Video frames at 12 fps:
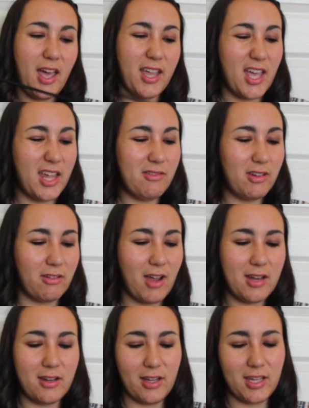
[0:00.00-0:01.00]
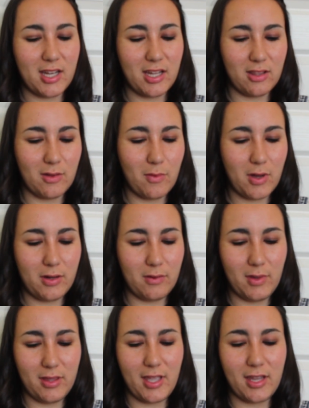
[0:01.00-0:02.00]
I kind of regret not getting the one
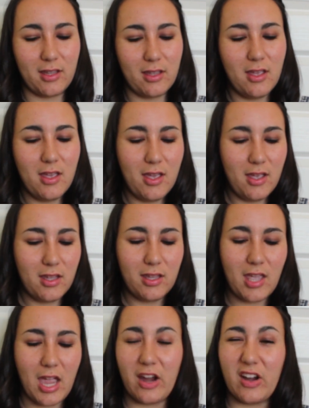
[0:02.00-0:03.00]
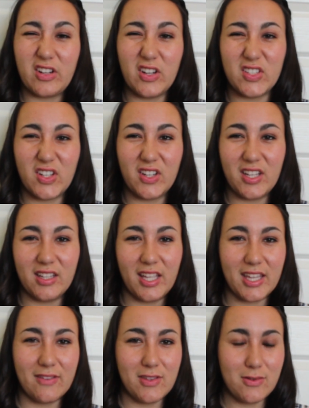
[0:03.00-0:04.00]
with characters on it.
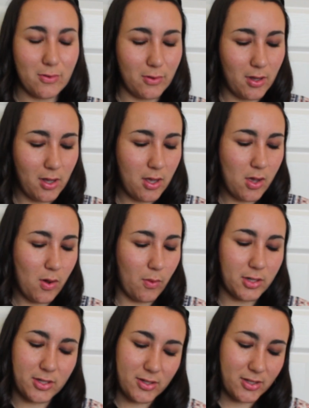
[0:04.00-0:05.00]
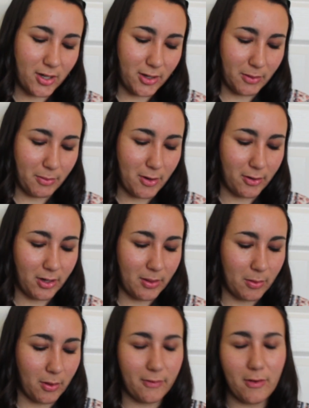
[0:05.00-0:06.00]
Once you start your
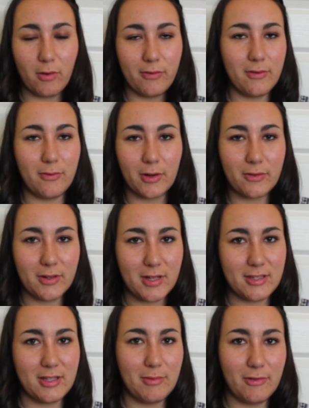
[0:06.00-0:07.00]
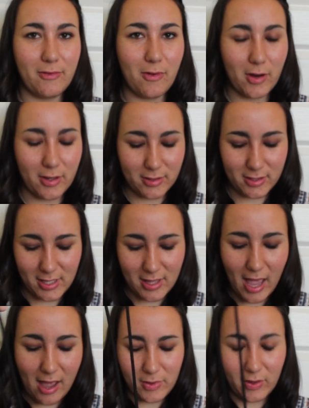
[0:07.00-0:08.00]
program, or if you've worked for Disney before, you'll see
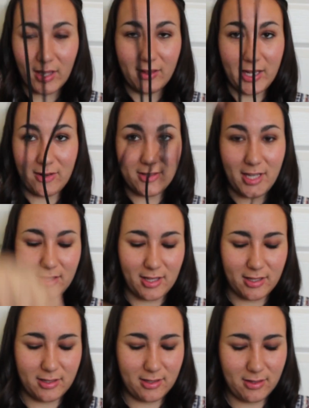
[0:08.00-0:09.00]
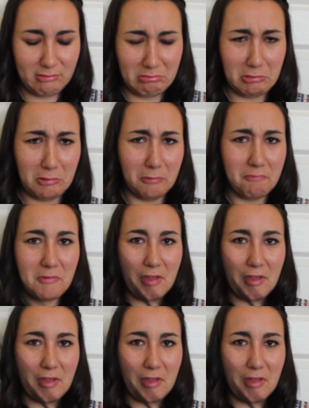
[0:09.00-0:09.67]
that. You can get lanyards like this. Ooh.